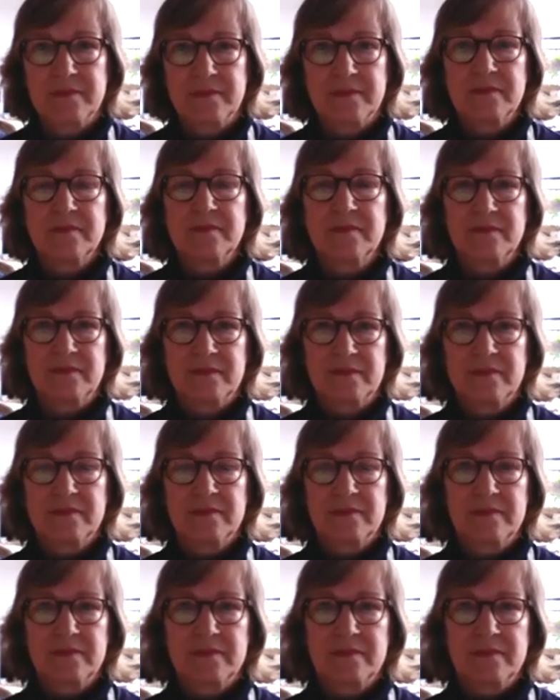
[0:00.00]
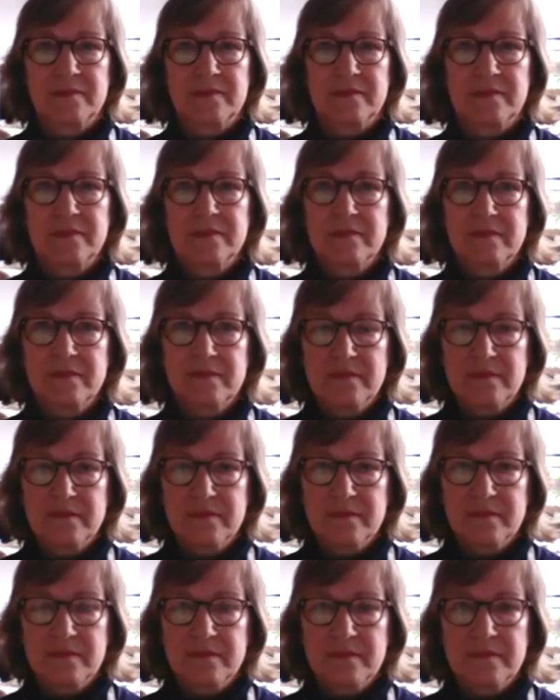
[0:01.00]

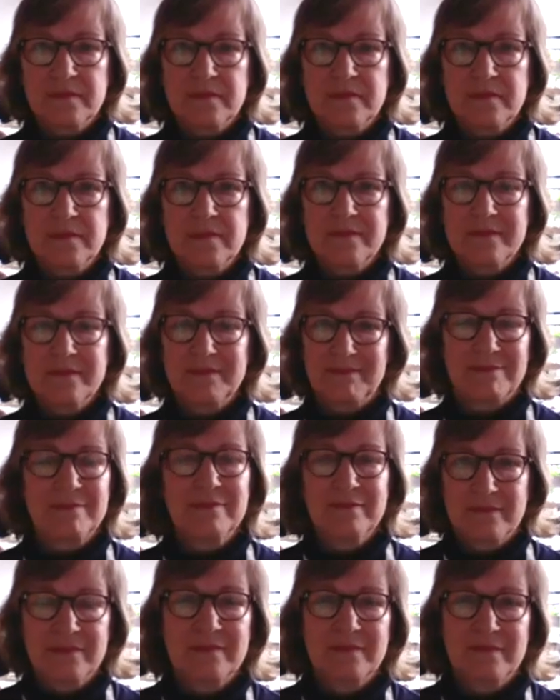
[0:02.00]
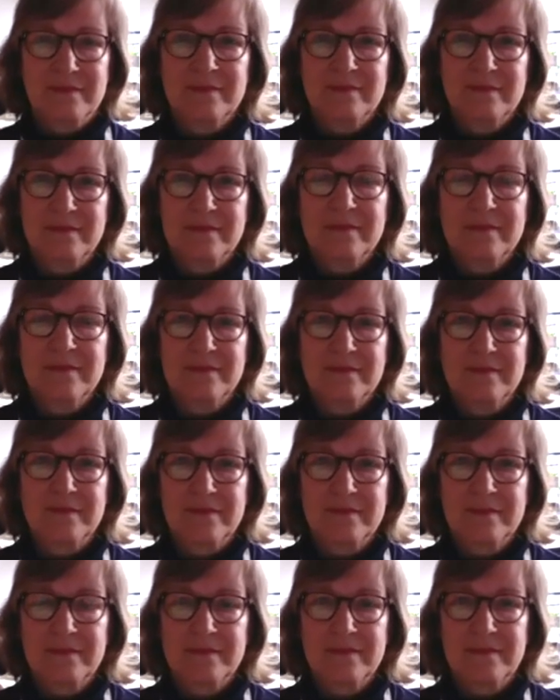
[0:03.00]

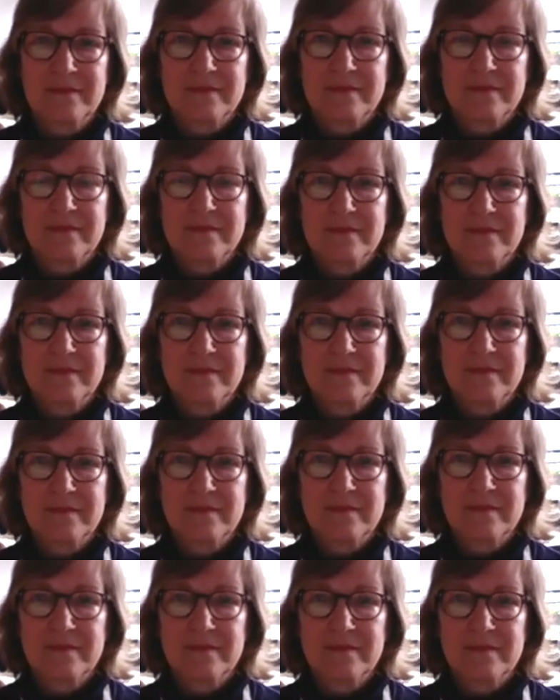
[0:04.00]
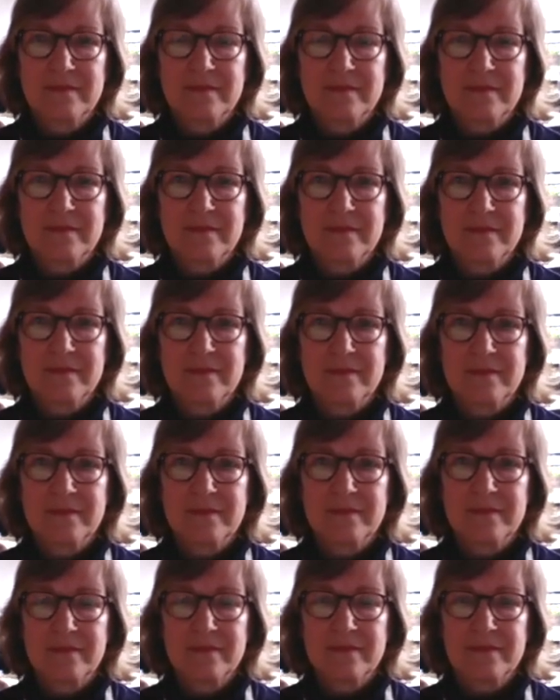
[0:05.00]

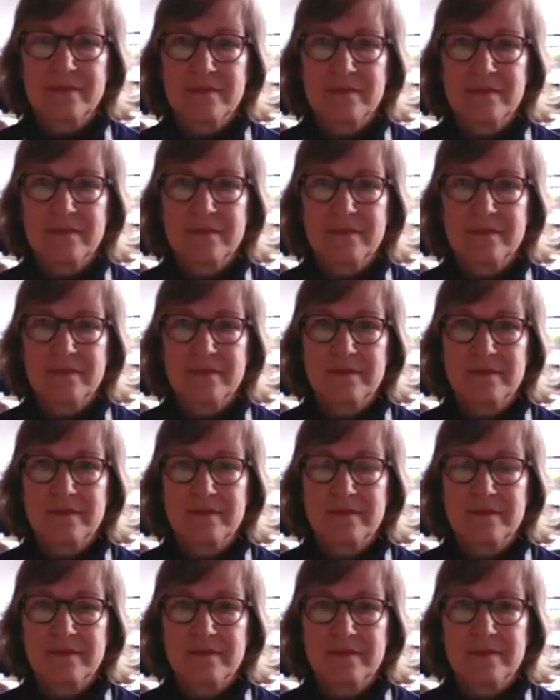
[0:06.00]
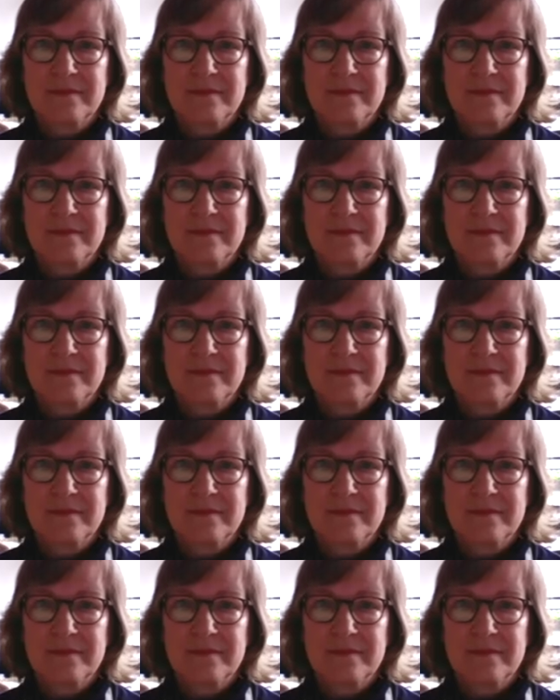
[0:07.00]
The person shown says nothing.